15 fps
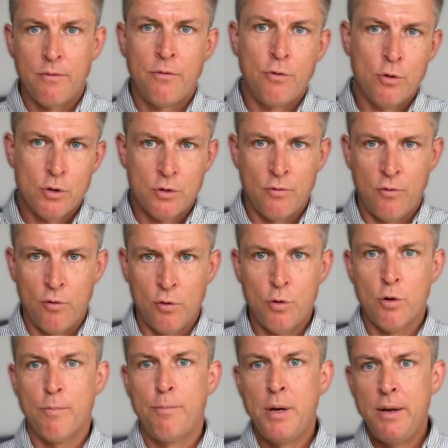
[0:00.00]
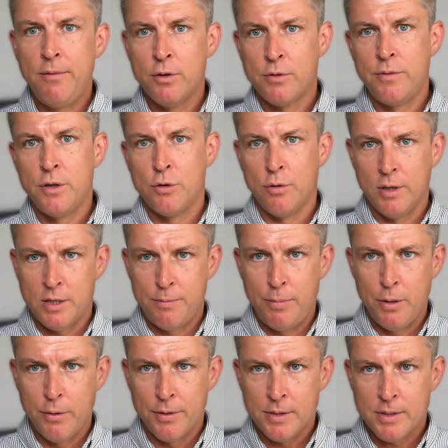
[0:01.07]
First of all, your previous visual
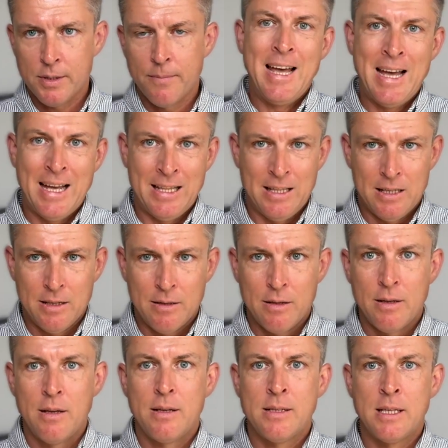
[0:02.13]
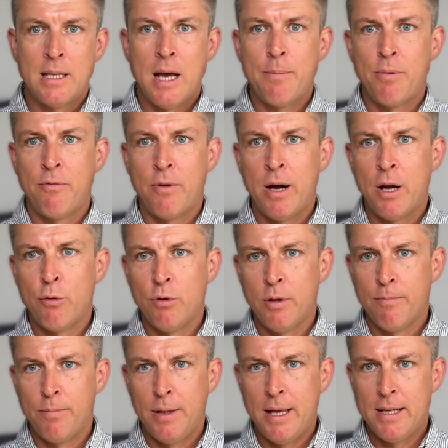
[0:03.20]
experience and the type of I O L
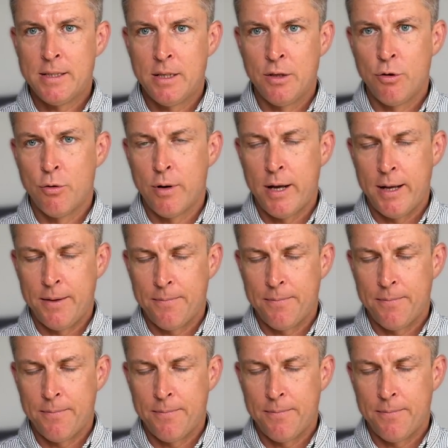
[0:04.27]
placed in your eye.